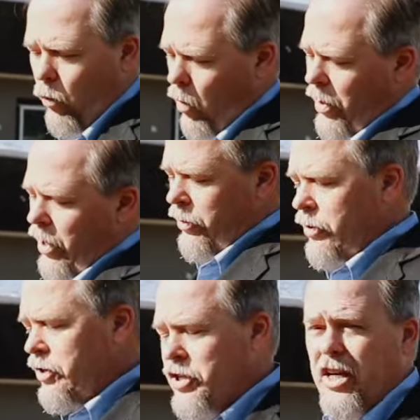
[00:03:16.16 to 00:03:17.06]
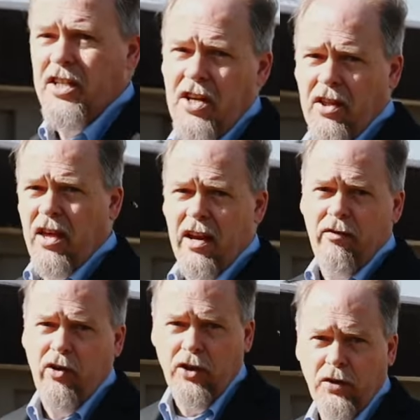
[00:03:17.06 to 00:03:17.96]
the one hundred sixtieth
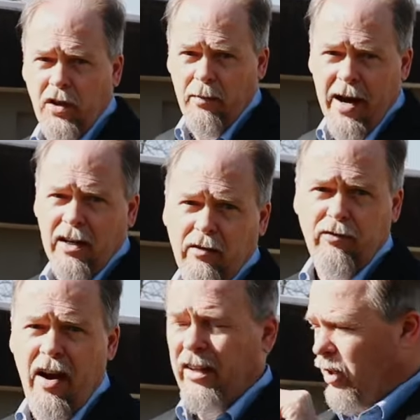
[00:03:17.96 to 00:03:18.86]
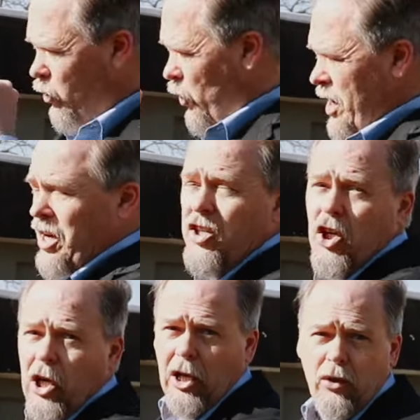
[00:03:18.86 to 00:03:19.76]
anniversary of the Battle of Franklin, we need
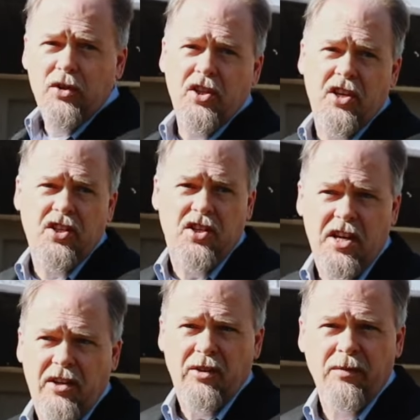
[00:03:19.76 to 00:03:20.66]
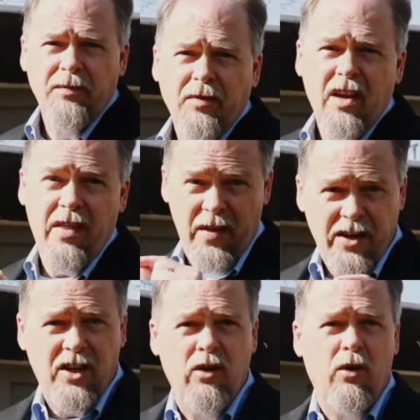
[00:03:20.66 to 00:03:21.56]
to close this deal. And
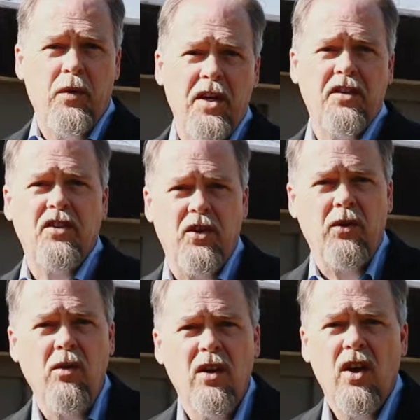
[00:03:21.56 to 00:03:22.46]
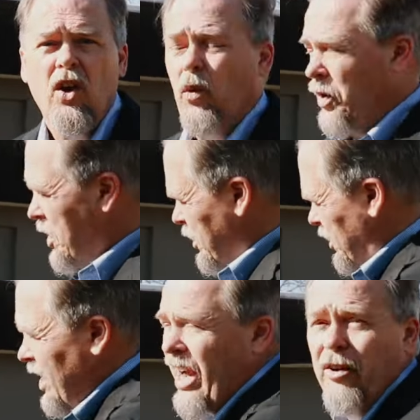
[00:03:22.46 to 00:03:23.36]
then you know what we need to do? We need to
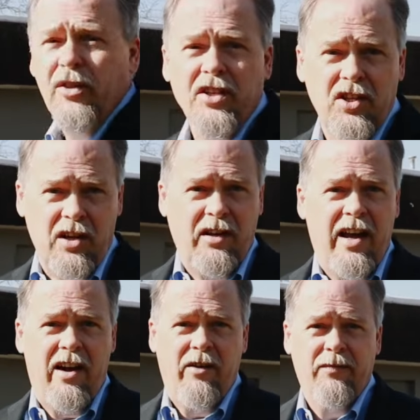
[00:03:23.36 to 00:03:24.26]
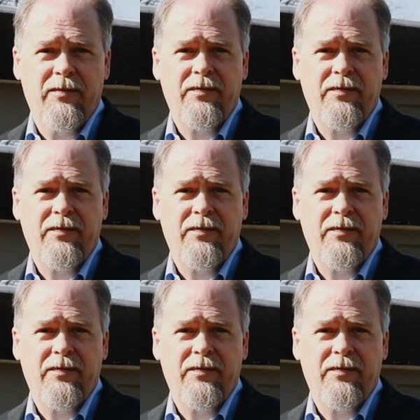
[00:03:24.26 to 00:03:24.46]
tear this thing down.